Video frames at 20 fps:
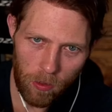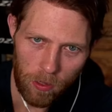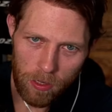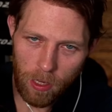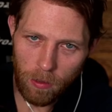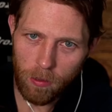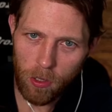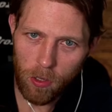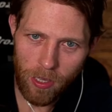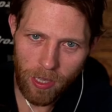to
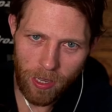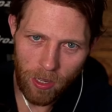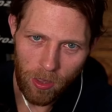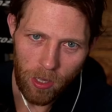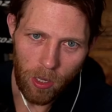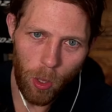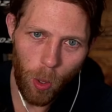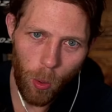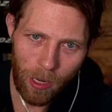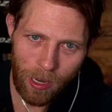see if there's
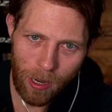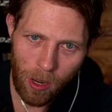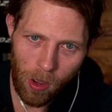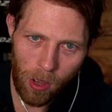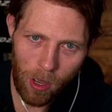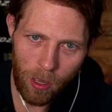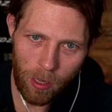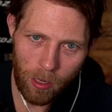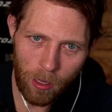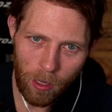anything going
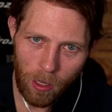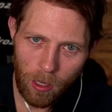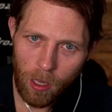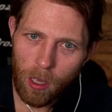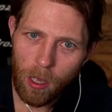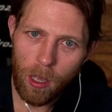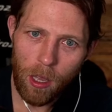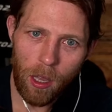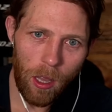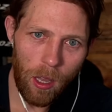on.
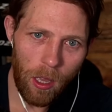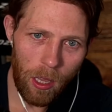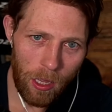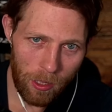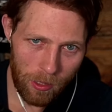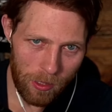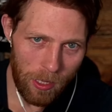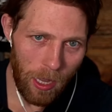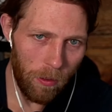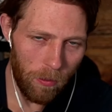Yes.
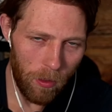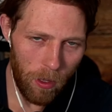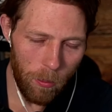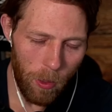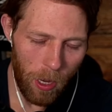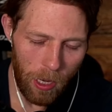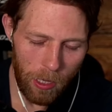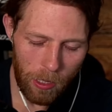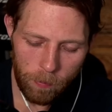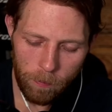Inside of their
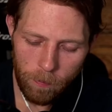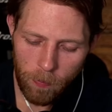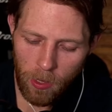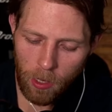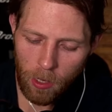body.